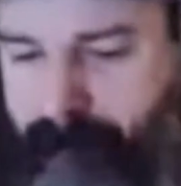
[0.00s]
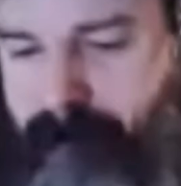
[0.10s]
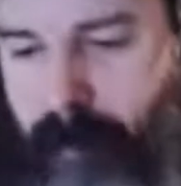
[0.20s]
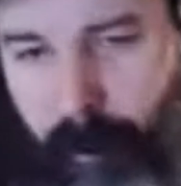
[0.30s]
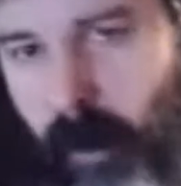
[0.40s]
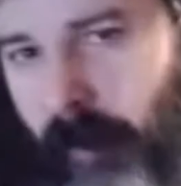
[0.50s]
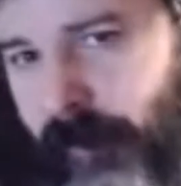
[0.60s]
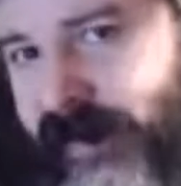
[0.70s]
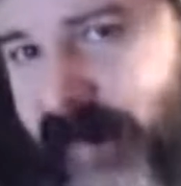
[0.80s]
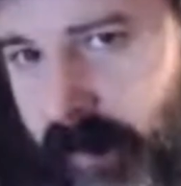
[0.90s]
putting all
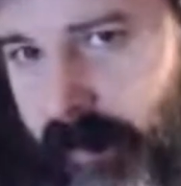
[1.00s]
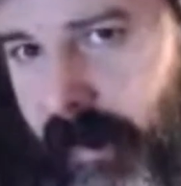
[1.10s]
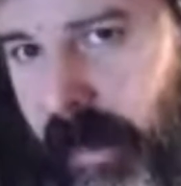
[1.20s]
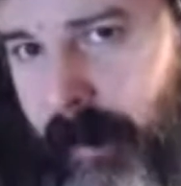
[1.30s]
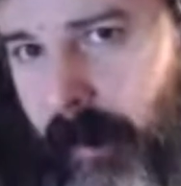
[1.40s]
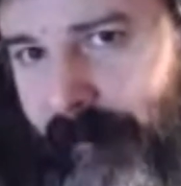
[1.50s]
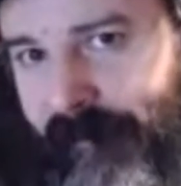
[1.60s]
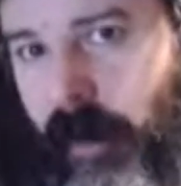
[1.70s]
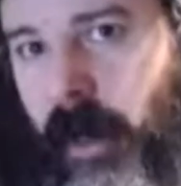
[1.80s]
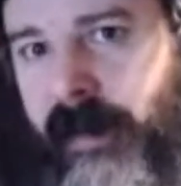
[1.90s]
their skin in the game up
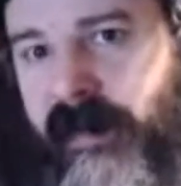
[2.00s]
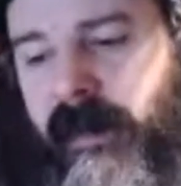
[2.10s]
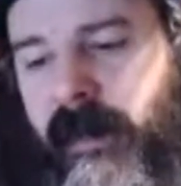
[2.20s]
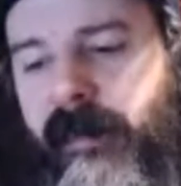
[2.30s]
front.